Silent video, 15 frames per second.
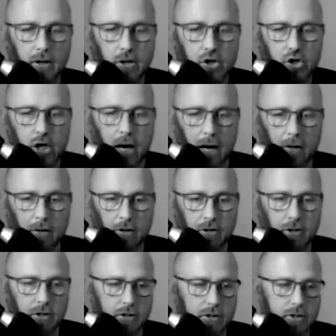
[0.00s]

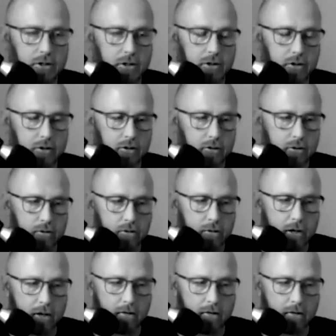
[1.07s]
challenges that